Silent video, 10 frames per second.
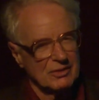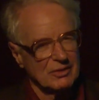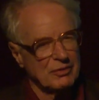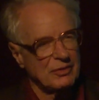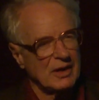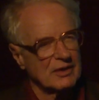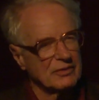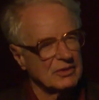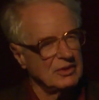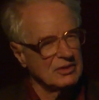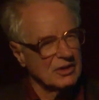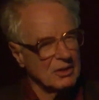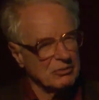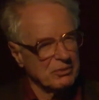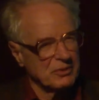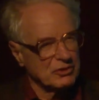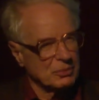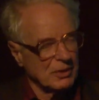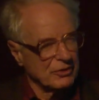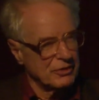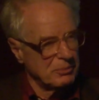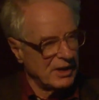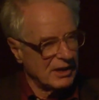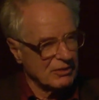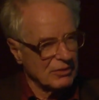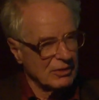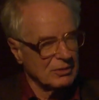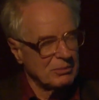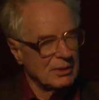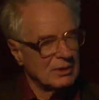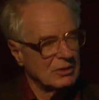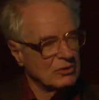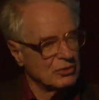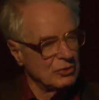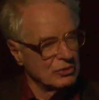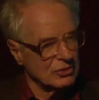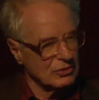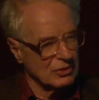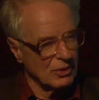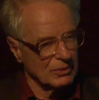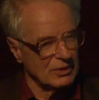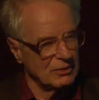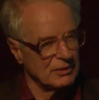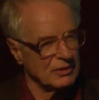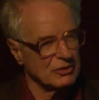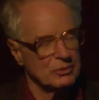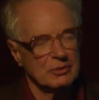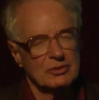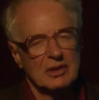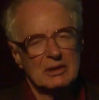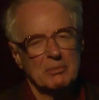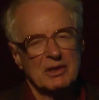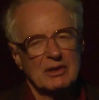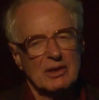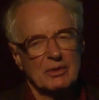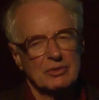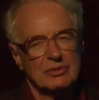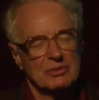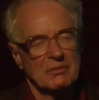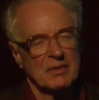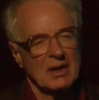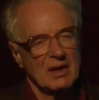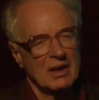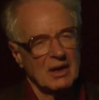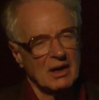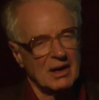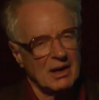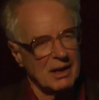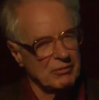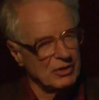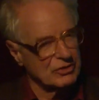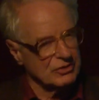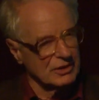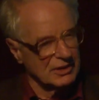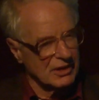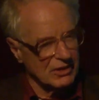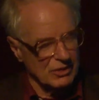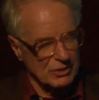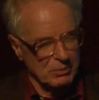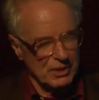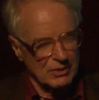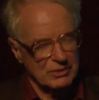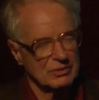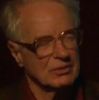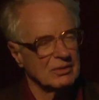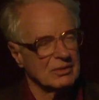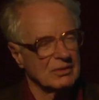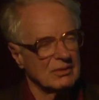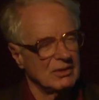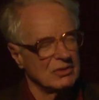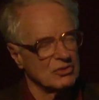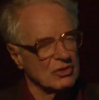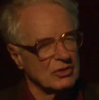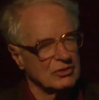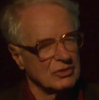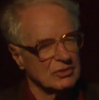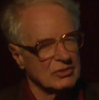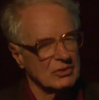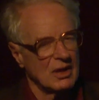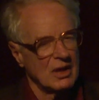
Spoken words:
the fact that he'd come from this wealthy background but had chosen to go live in a settlement house, obviously cared about injustice.